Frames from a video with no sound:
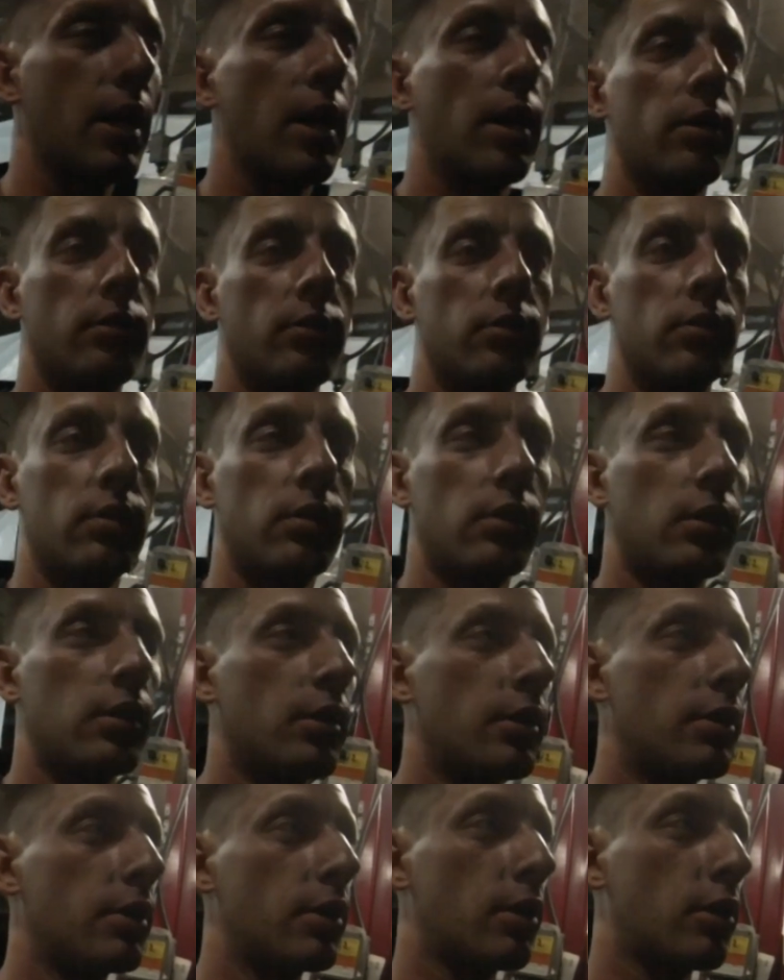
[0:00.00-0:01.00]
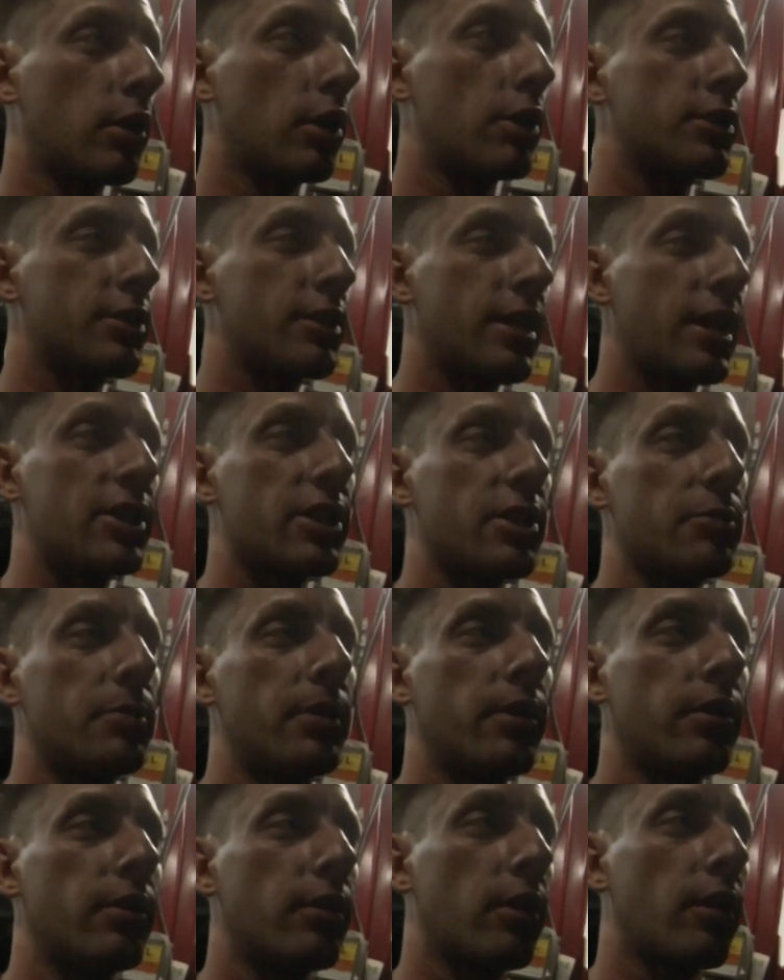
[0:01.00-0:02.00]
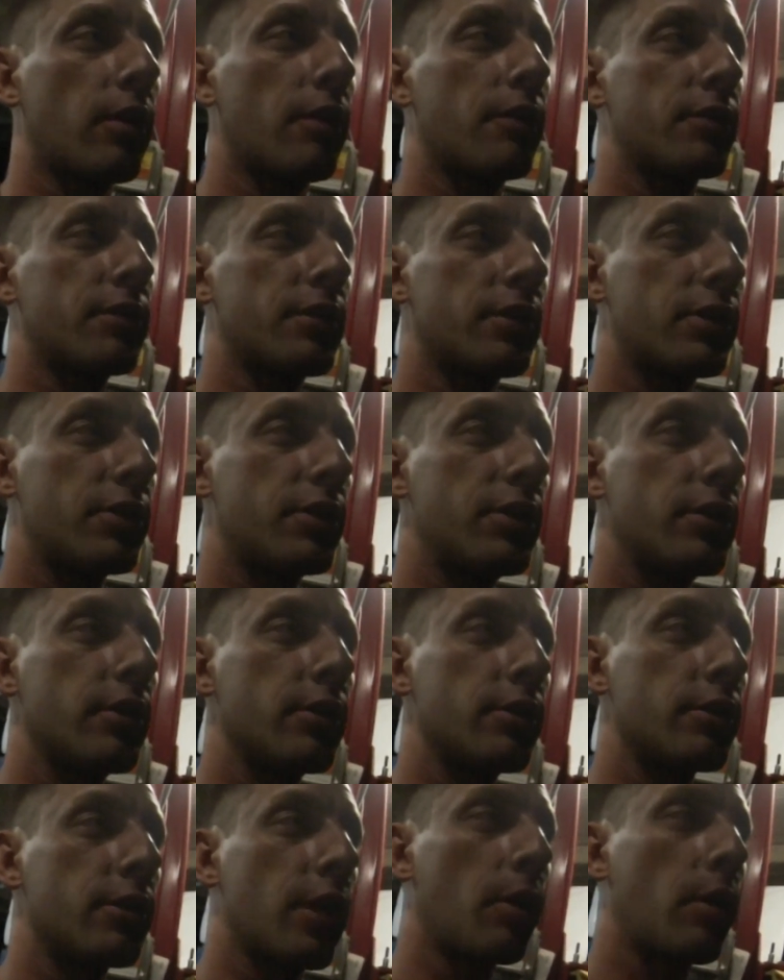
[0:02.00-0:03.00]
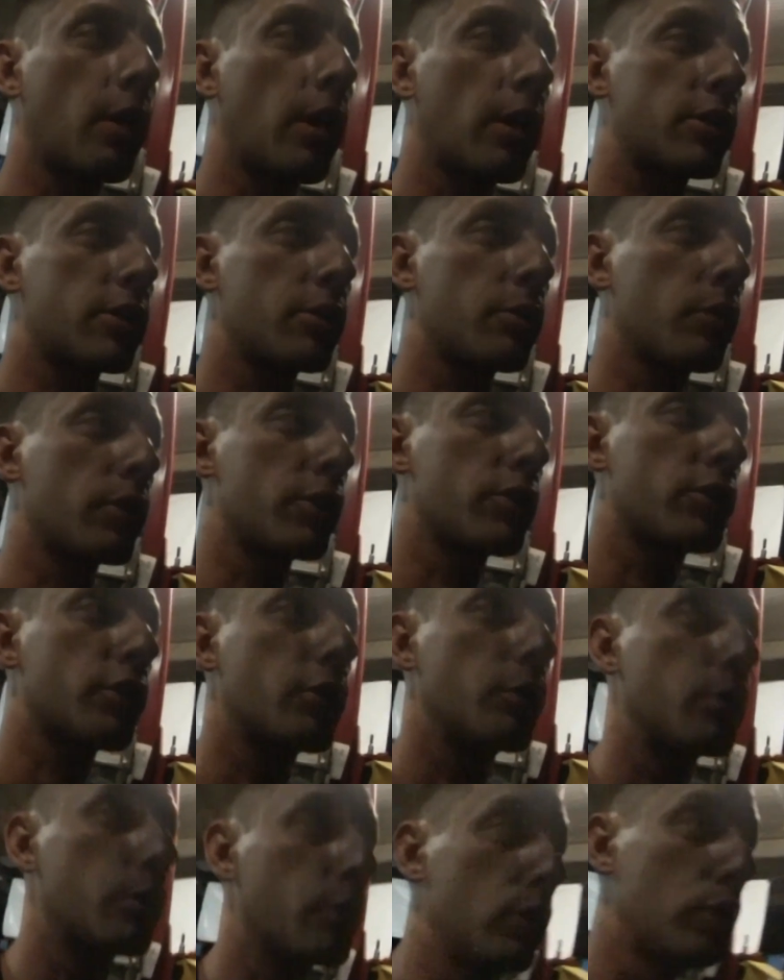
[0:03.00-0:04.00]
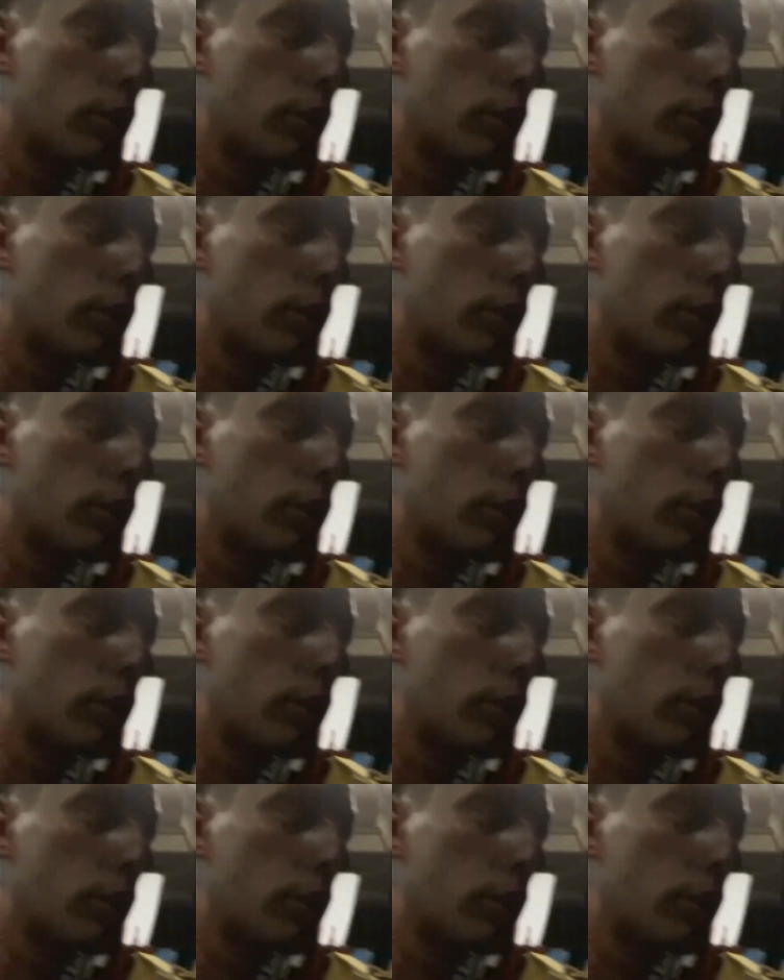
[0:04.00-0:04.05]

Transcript: out, the clutch has actually been in the car for 6 years, and I actually want to show you what it